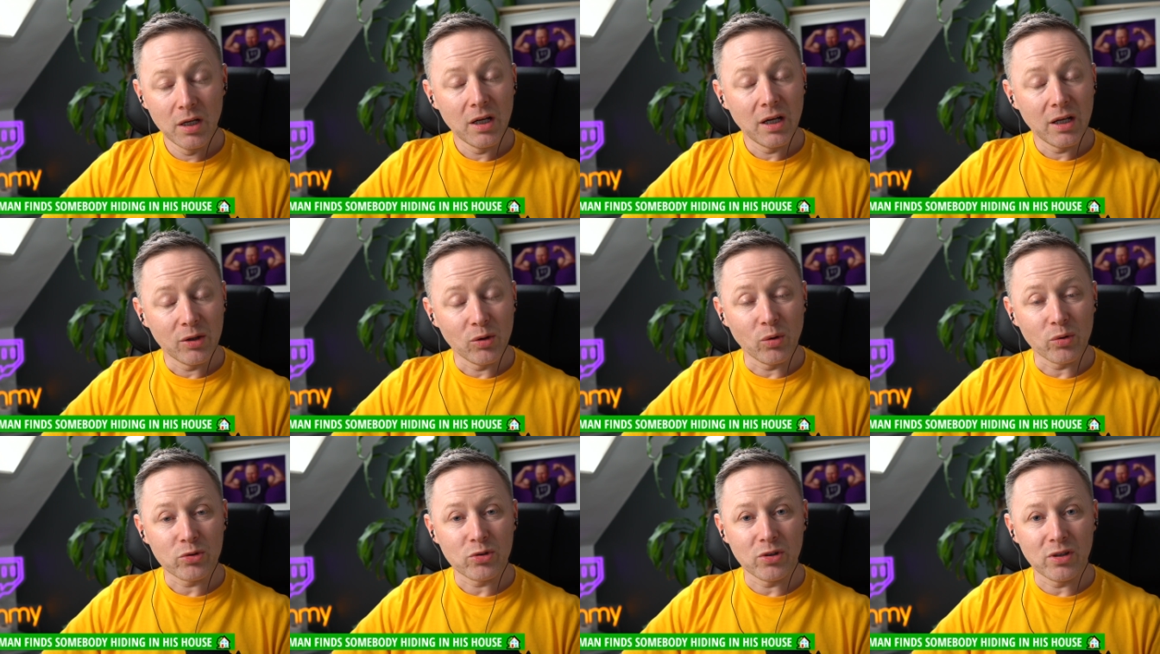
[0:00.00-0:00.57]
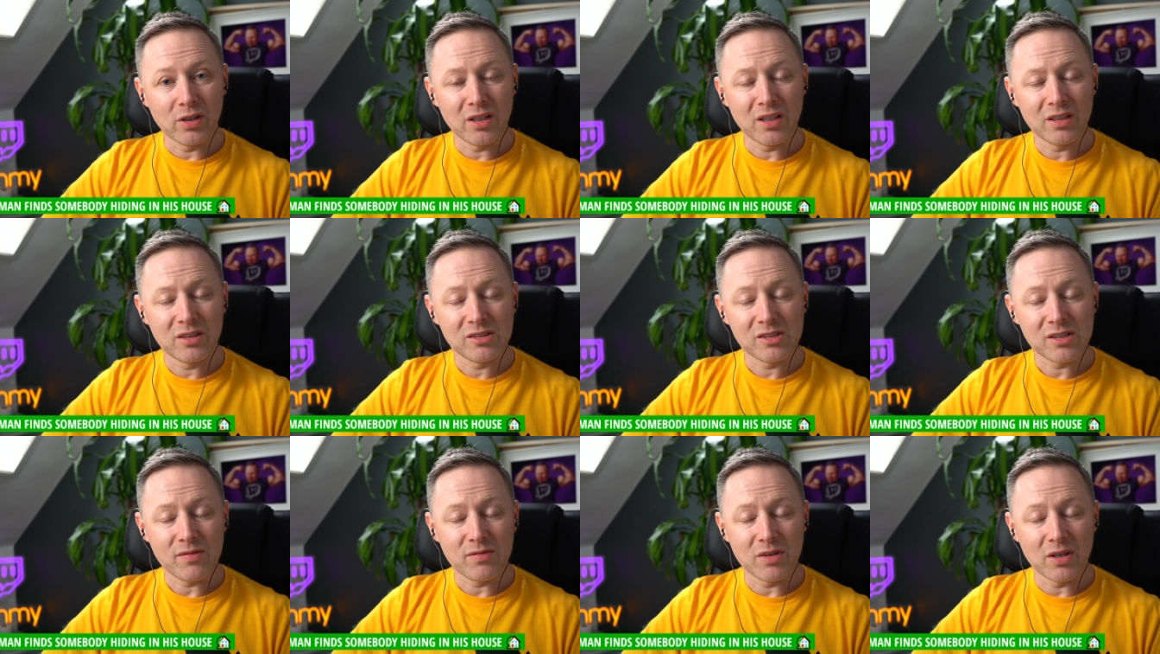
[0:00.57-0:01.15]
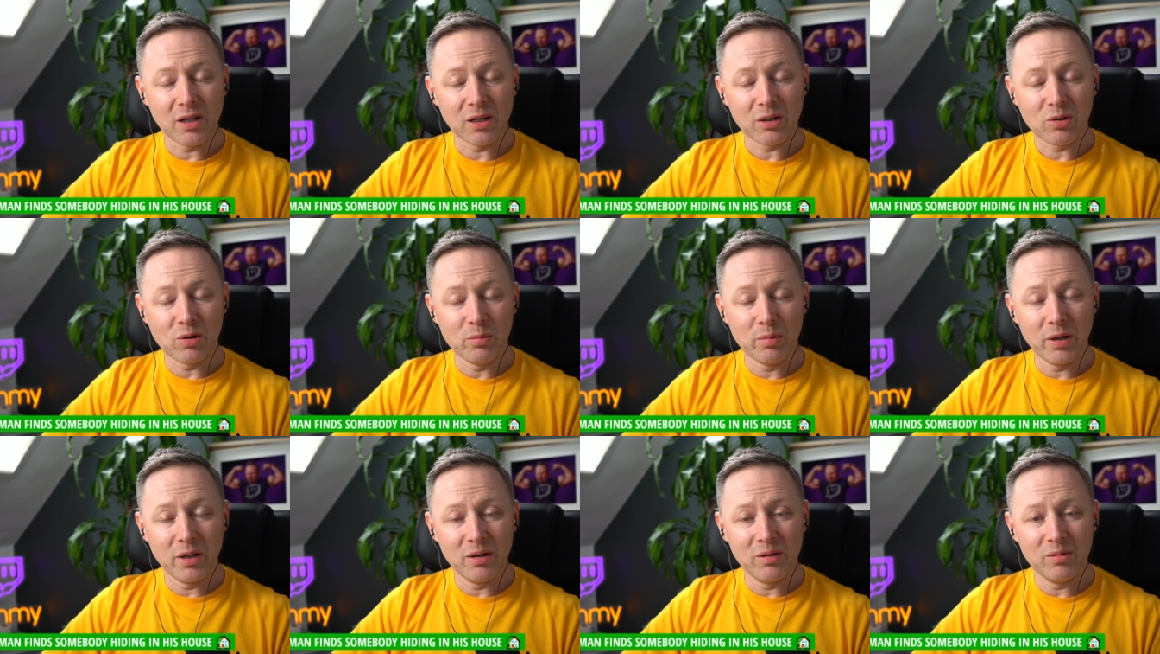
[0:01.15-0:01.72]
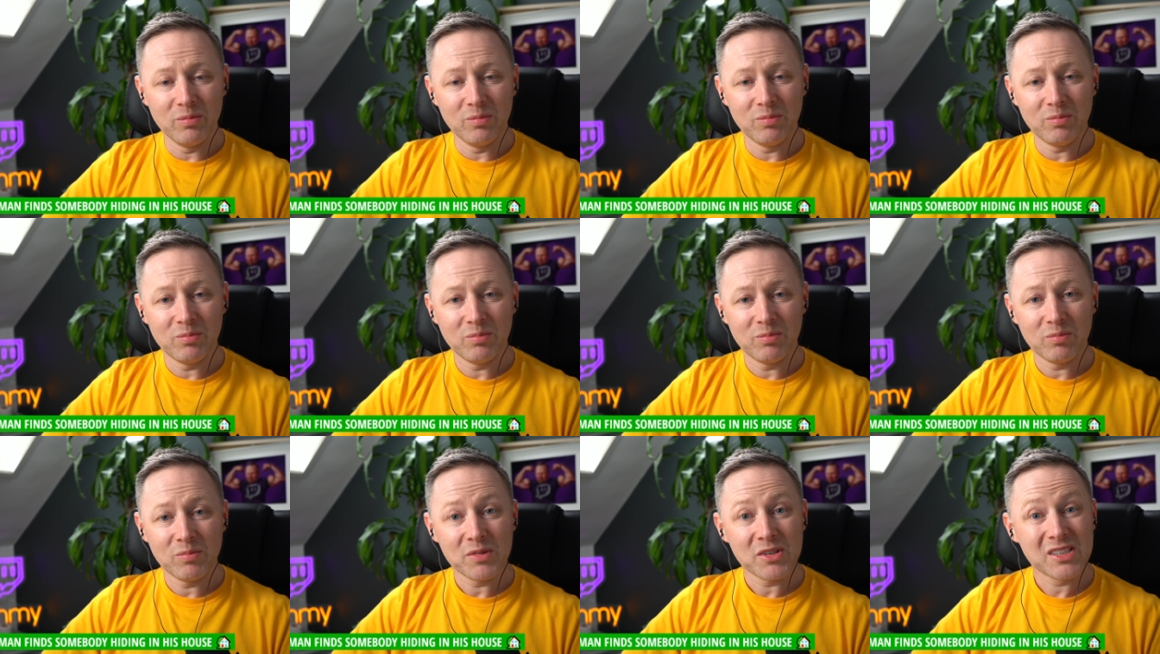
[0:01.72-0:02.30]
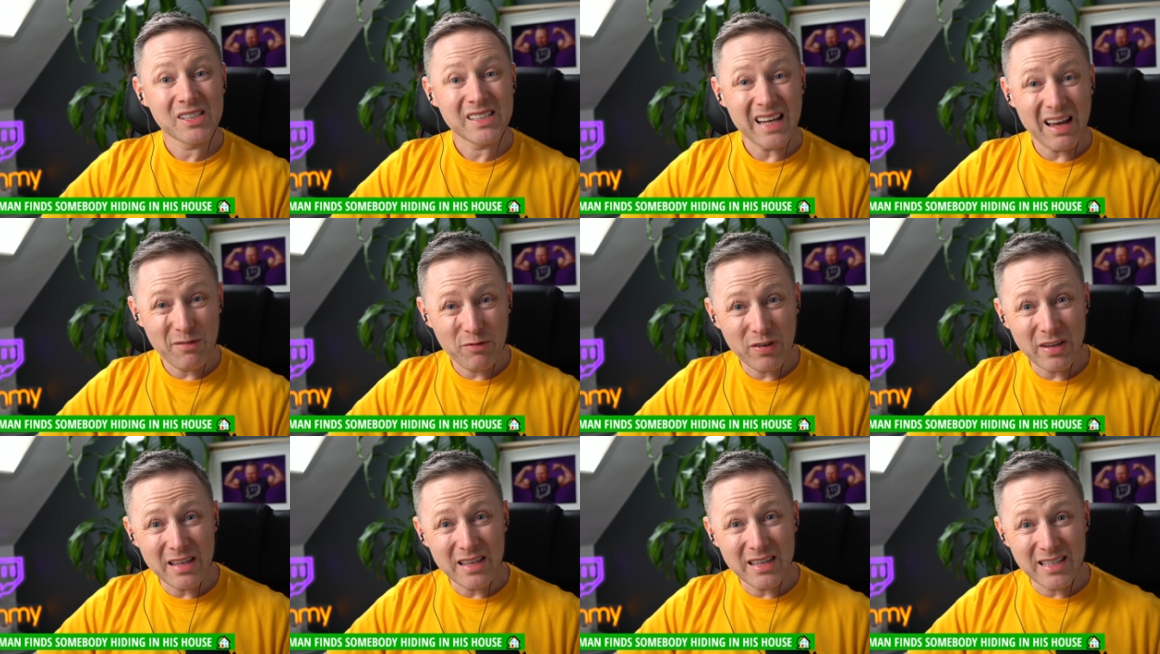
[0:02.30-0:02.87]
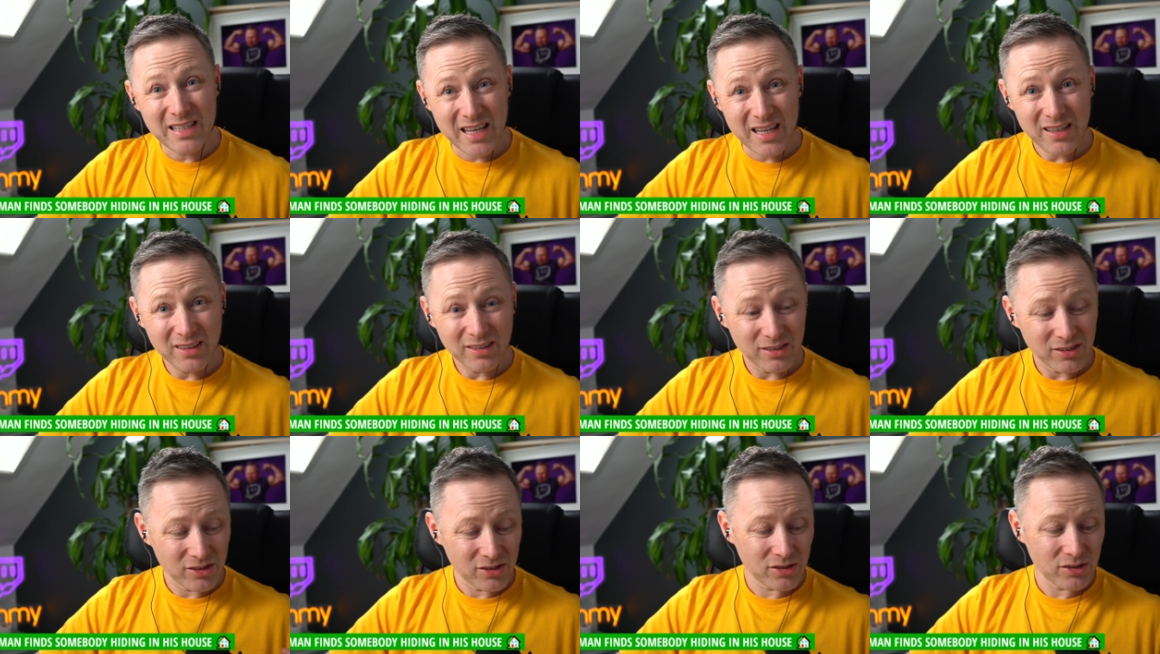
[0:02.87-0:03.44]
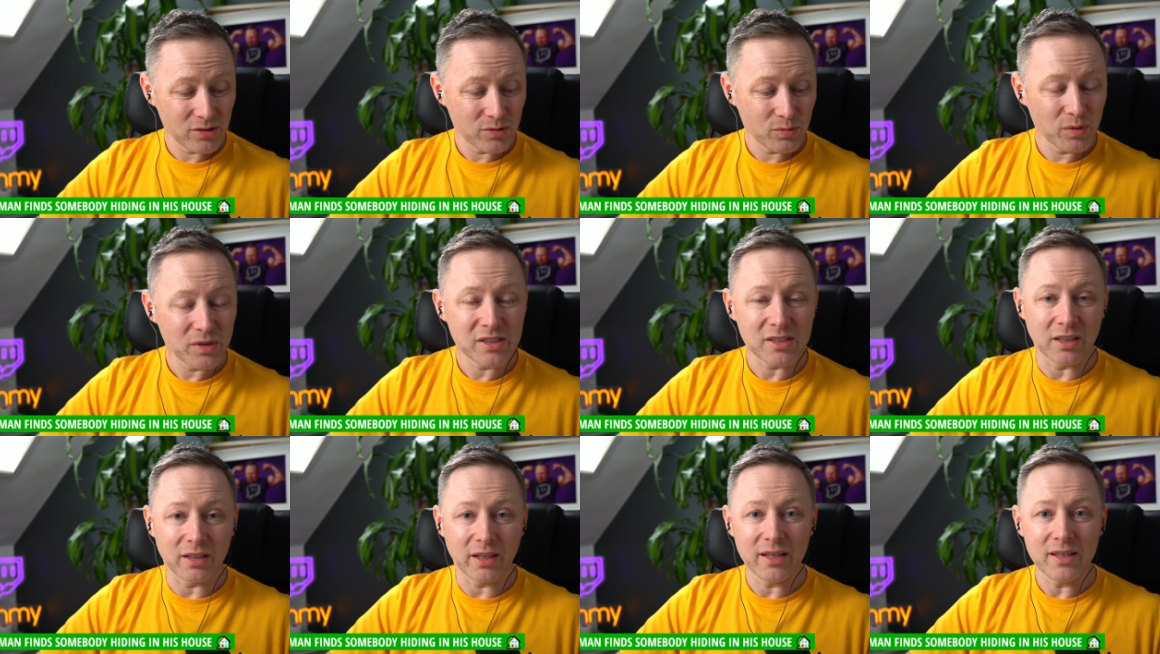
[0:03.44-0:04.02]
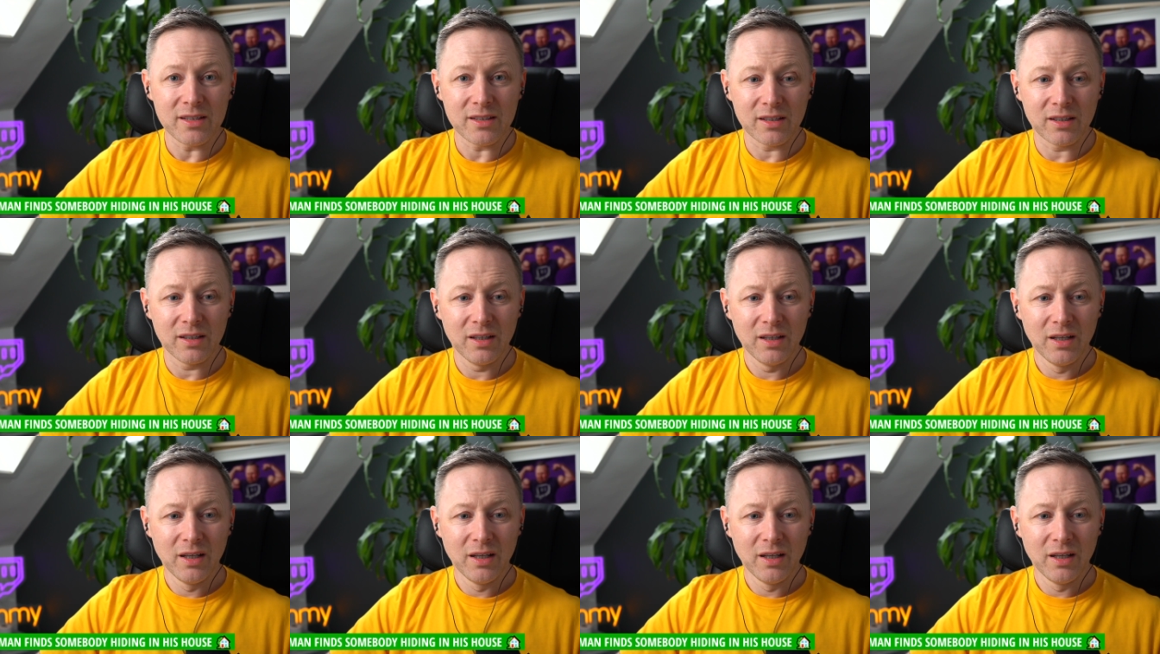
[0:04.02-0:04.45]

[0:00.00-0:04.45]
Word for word: Knocked on the head seven years ago, mate. Seven years? What's it like?